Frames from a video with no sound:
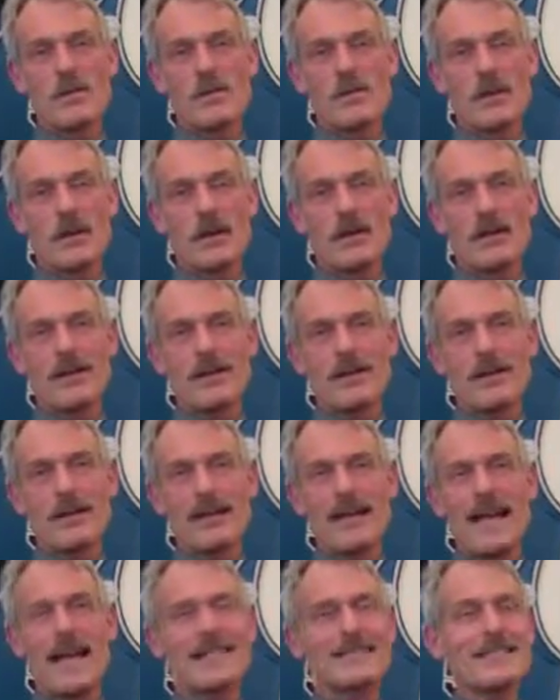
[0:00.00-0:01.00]
but
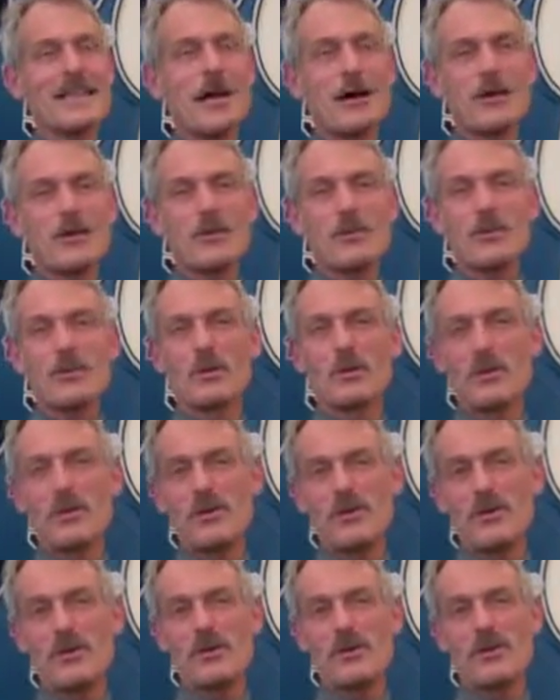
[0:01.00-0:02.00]
that's how you
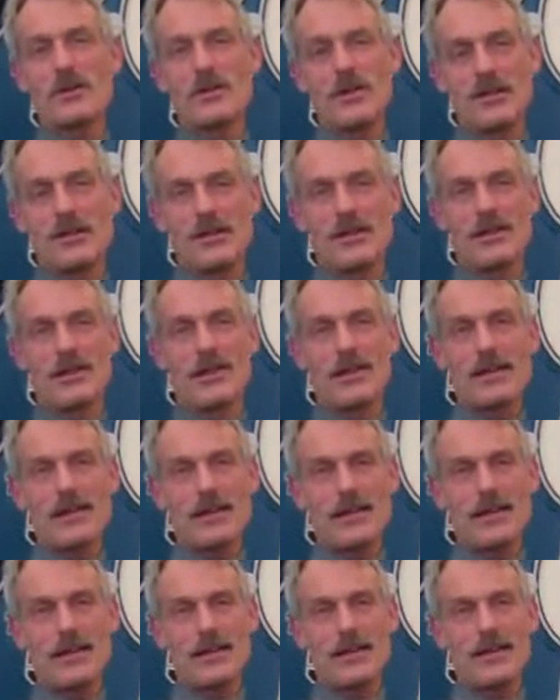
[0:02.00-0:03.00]
learn. That,
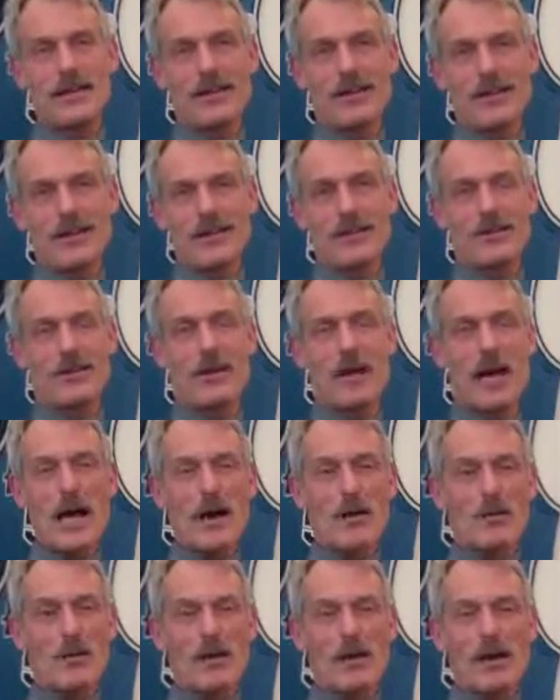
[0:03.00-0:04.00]
you know,
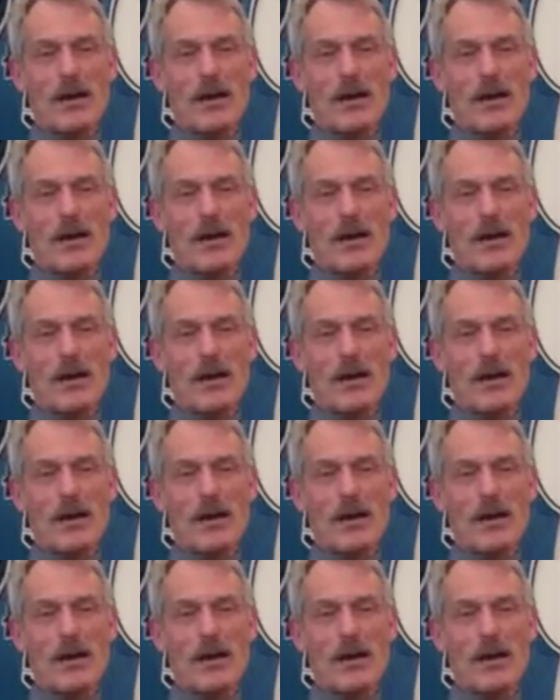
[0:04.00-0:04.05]
how would